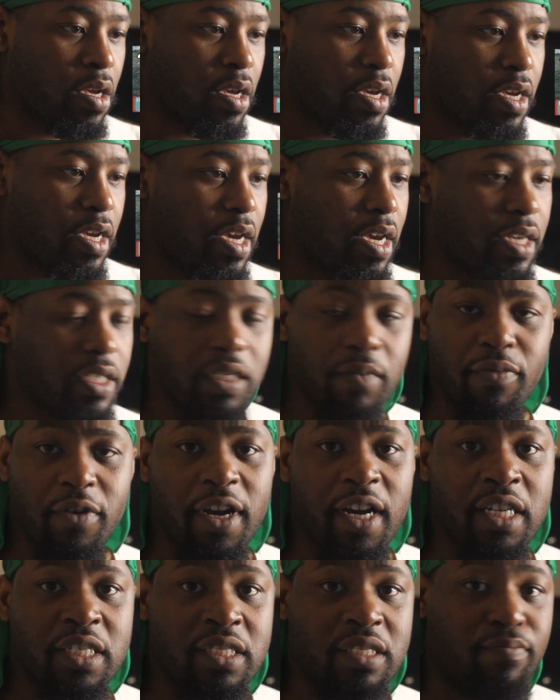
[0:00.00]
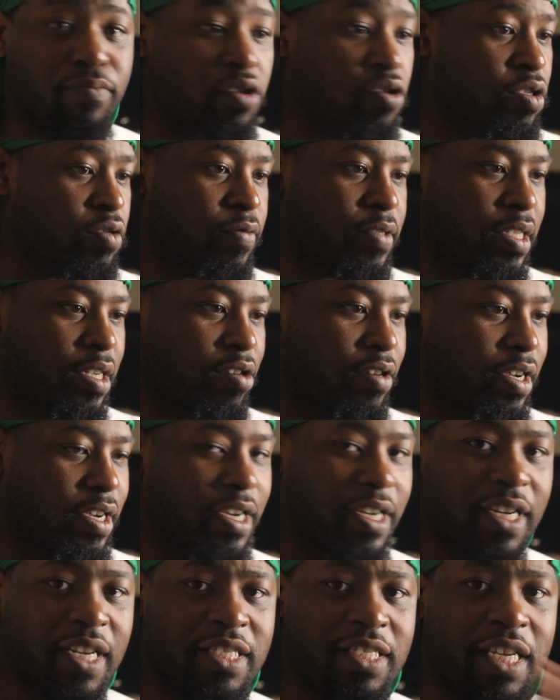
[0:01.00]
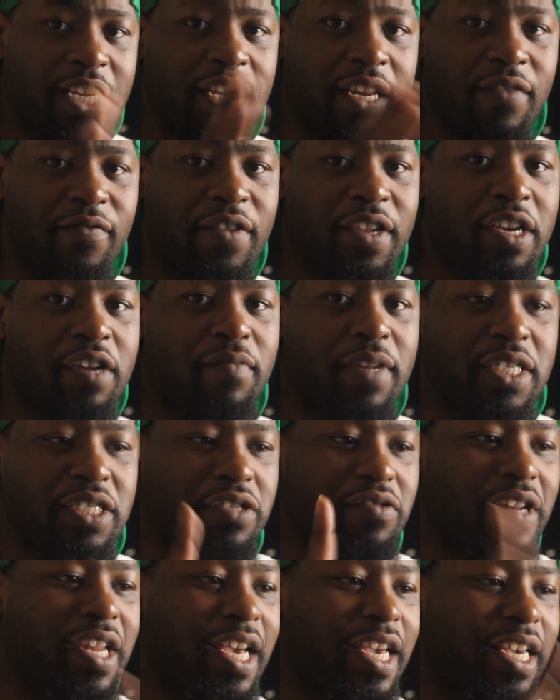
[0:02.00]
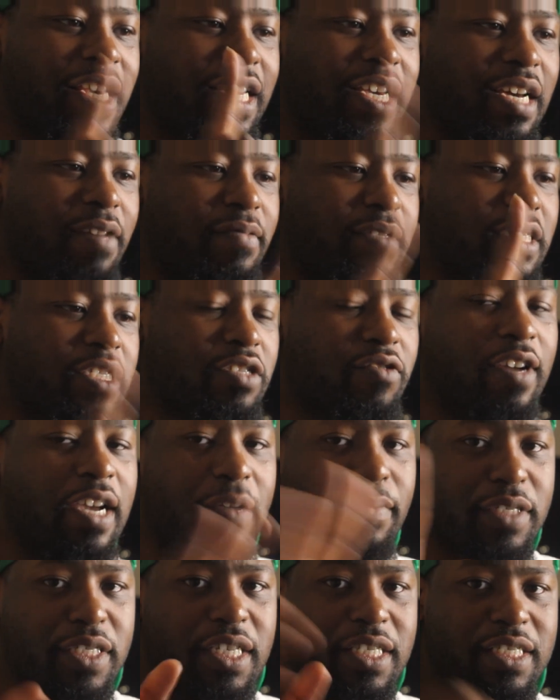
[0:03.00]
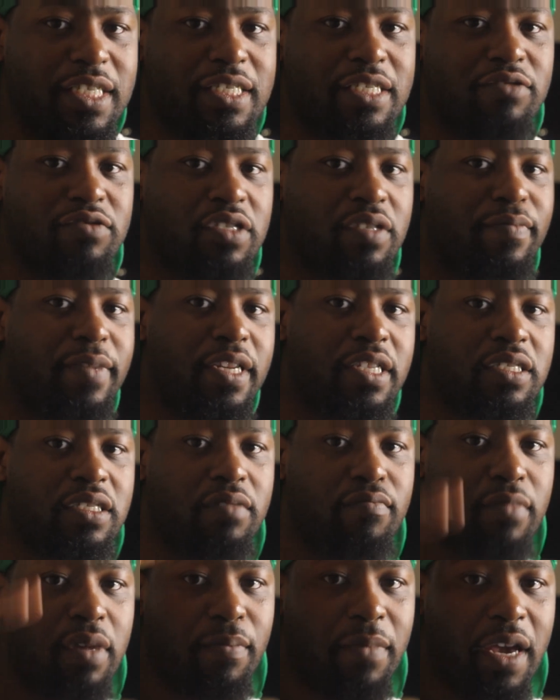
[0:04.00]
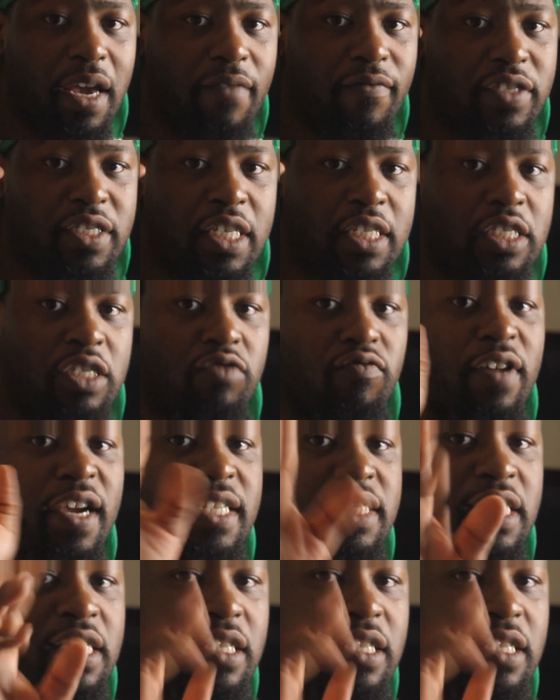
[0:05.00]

Yeah, surprise. That's the end of the video. Make sure you like, comment, subscribe, and share it on social media. Remember, every season grind.